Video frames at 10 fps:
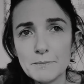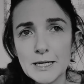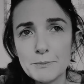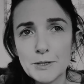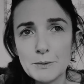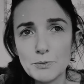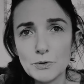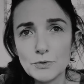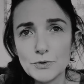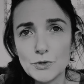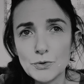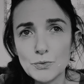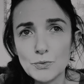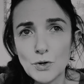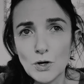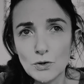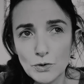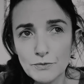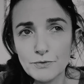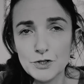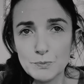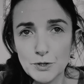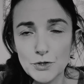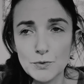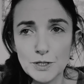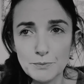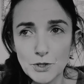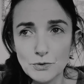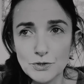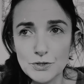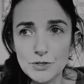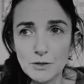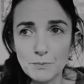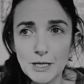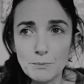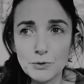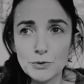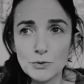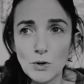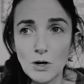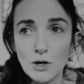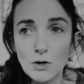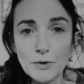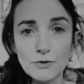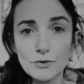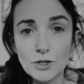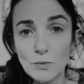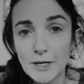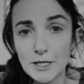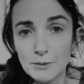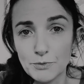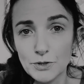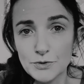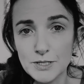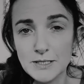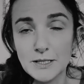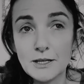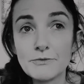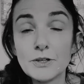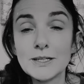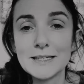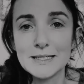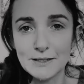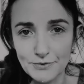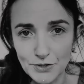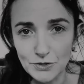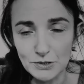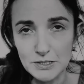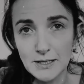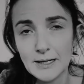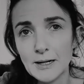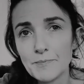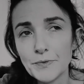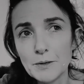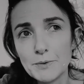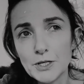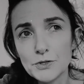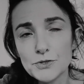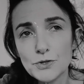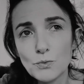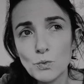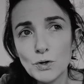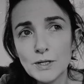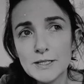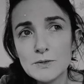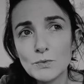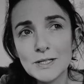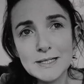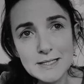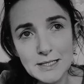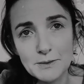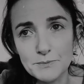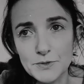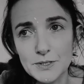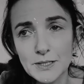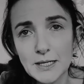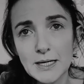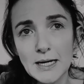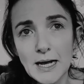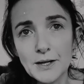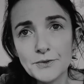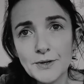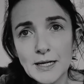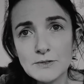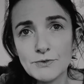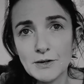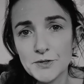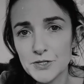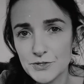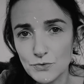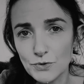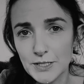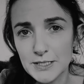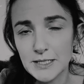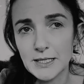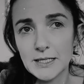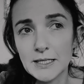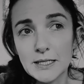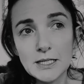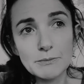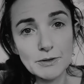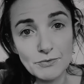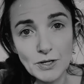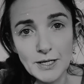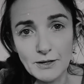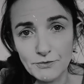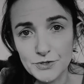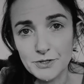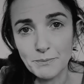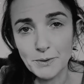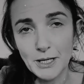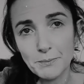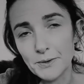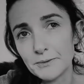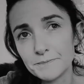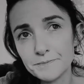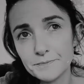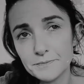many people who are looking for spiritual hypnosis are people who are going through the awakening process, and they find it difficult because the world isn't what it seems. And that's very disorientating, and it can be frightening for some people,